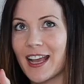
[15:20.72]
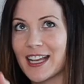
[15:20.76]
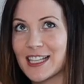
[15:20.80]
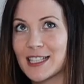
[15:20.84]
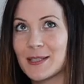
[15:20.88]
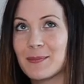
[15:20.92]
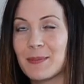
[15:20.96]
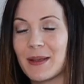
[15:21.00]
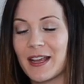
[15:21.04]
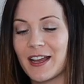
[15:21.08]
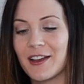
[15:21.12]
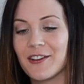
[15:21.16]

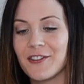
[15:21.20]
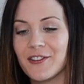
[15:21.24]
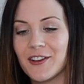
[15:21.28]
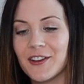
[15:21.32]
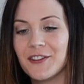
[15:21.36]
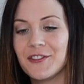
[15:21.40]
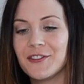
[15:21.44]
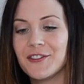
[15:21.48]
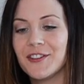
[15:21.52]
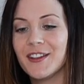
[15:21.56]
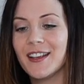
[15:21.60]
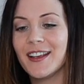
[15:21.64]
SPF
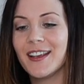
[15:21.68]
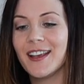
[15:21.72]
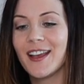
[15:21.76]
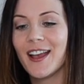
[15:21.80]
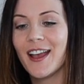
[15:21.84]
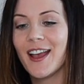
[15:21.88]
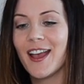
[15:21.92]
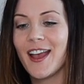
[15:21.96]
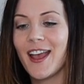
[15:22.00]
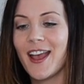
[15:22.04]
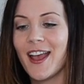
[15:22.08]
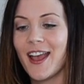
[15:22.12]
50
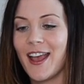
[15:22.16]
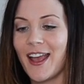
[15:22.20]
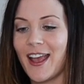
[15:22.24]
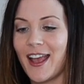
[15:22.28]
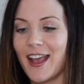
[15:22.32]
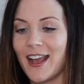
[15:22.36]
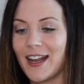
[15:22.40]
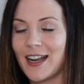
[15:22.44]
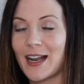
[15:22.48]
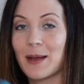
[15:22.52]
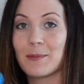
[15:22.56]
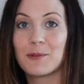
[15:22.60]

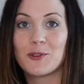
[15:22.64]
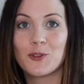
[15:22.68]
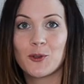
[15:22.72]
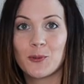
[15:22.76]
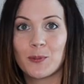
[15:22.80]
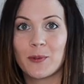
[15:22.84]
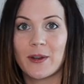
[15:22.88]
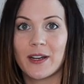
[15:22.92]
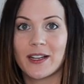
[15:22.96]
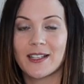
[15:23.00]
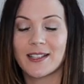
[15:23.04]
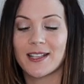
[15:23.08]
and I'm
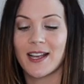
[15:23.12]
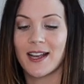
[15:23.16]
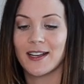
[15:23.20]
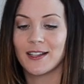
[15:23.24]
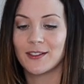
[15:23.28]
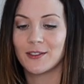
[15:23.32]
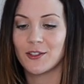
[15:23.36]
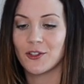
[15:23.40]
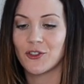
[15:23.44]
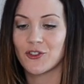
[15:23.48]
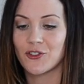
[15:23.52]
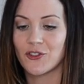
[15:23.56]
super
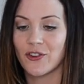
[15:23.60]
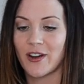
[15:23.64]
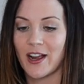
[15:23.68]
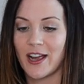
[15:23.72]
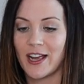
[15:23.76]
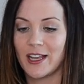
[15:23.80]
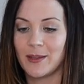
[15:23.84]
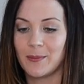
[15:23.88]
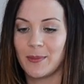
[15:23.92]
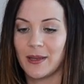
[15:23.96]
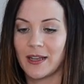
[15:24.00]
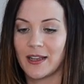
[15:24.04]
excited to
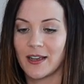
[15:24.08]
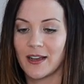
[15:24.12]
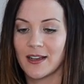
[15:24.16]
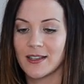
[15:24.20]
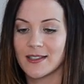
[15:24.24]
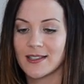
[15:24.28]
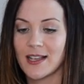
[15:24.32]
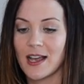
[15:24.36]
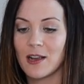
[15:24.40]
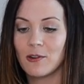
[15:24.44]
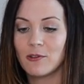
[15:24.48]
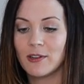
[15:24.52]
try it
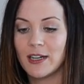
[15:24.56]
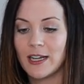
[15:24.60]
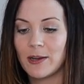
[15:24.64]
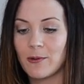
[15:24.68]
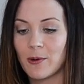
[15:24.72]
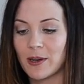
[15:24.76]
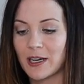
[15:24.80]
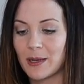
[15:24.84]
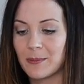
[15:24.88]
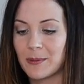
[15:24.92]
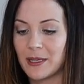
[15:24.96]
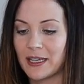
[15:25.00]
because I really
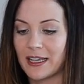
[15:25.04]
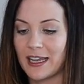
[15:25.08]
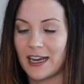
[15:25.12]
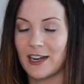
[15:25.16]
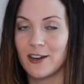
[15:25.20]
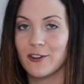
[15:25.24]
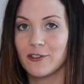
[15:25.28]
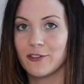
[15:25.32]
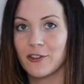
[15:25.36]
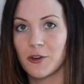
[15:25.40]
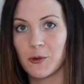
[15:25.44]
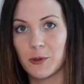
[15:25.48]
want to be
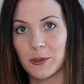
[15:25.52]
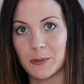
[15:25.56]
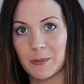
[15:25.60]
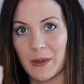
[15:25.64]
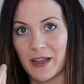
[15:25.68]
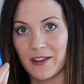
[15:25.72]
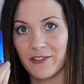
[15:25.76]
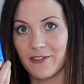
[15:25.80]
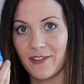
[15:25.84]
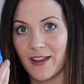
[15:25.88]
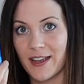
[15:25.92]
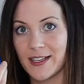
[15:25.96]
careful with
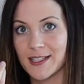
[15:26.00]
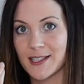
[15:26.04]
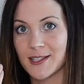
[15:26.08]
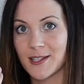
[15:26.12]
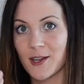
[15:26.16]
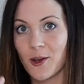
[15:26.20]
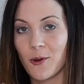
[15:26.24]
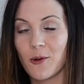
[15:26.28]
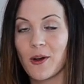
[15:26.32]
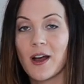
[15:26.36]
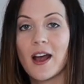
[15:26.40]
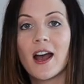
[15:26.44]
my face.
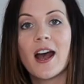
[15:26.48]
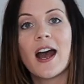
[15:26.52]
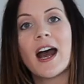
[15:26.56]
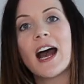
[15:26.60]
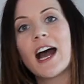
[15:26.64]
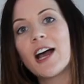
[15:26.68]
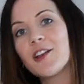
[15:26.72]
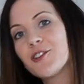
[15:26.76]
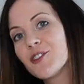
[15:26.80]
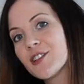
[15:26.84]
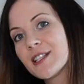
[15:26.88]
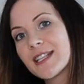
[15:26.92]
So
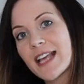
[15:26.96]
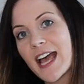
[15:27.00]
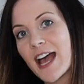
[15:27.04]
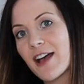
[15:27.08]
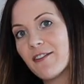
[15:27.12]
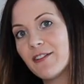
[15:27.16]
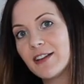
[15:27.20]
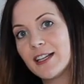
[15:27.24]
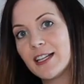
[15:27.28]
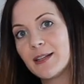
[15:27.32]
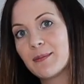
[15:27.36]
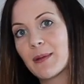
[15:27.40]
I just
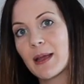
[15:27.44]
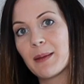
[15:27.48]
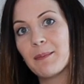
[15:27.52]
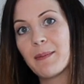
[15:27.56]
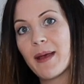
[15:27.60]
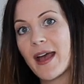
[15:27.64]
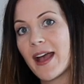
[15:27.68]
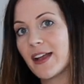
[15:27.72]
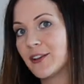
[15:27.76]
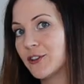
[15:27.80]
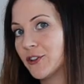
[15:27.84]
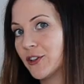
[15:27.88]
have it in my
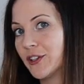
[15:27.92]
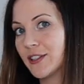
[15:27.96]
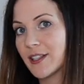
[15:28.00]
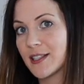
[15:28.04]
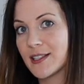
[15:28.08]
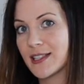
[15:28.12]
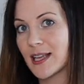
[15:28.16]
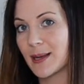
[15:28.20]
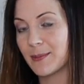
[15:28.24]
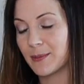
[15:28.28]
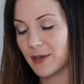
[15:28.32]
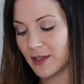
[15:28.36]
bag during the
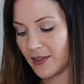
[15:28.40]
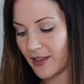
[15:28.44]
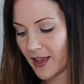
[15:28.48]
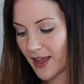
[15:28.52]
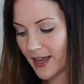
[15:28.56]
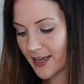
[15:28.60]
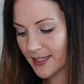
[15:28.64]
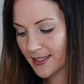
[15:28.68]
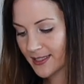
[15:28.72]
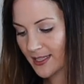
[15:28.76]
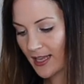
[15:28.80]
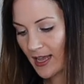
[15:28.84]
summer
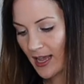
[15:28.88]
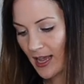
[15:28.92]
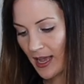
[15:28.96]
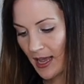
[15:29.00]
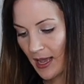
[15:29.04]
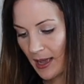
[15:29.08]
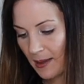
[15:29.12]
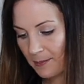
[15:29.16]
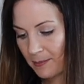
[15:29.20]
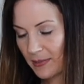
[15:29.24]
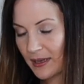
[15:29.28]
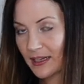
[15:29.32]
days,
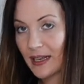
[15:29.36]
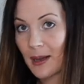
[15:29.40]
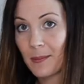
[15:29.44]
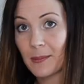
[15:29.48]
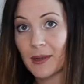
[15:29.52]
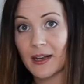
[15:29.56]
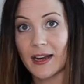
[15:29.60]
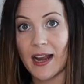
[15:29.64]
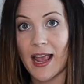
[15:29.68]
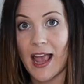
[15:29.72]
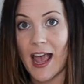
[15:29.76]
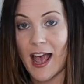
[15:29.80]
but I'm
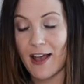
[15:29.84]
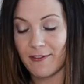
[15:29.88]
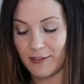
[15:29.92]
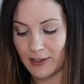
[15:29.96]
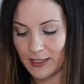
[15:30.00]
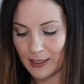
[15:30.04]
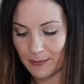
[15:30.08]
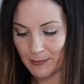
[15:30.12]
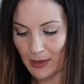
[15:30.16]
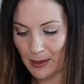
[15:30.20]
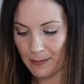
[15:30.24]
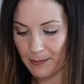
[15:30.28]
gonna have
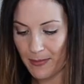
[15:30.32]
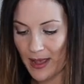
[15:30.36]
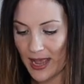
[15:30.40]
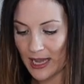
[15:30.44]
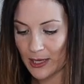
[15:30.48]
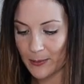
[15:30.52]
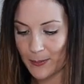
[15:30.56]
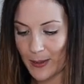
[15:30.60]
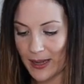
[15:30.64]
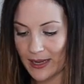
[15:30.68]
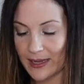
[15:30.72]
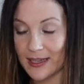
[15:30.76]
it in my
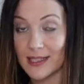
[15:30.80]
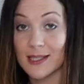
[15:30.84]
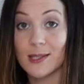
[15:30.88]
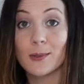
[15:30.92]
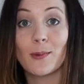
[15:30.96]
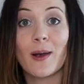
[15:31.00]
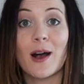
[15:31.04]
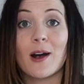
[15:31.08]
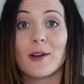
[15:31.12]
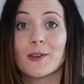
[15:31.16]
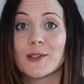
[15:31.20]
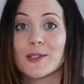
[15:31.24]
backpack as
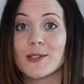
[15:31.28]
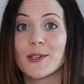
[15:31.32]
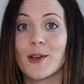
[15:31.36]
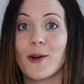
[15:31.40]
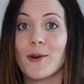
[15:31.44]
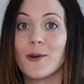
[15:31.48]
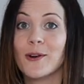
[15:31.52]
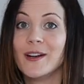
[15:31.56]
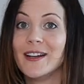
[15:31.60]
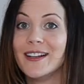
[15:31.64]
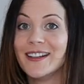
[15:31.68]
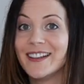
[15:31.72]
well,
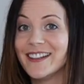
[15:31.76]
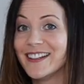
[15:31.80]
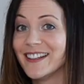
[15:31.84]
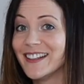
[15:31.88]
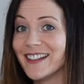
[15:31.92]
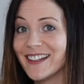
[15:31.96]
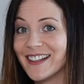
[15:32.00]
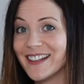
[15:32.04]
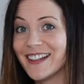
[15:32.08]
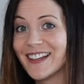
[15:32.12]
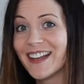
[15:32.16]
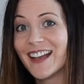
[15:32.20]
so
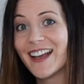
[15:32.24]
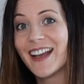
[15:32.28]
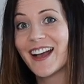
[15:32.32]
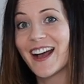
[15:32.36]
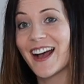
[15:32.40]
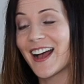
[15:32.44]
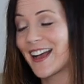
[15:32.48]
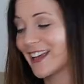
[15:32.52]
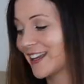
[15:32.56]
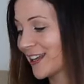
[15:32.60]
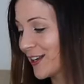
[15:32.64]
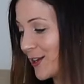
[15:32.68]

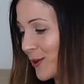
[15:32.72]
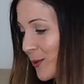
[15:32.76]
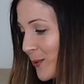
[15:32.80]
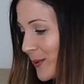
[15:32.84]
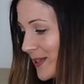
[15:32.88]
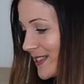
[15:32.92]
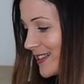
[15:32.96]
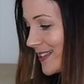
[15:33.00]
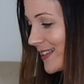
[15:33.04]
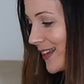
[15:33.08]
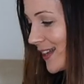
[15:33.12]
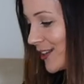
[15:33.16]
I can
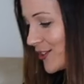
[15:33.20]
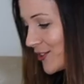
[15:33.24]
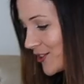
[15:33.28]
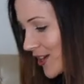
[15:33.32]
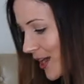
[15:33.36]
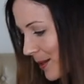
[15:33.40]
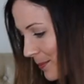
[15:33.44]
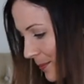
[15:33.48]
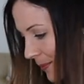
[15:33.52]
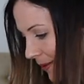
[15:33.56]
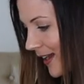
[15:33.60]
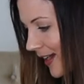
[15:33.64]
always touch
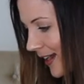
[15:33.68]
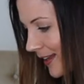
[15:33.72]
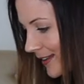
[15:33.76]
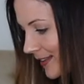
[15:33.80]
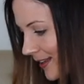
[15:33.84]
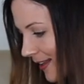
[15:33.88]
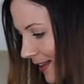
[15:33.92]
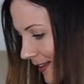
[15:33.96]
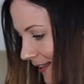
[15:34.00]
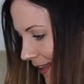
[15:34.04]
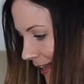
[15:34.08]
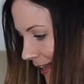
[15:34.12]
up. I think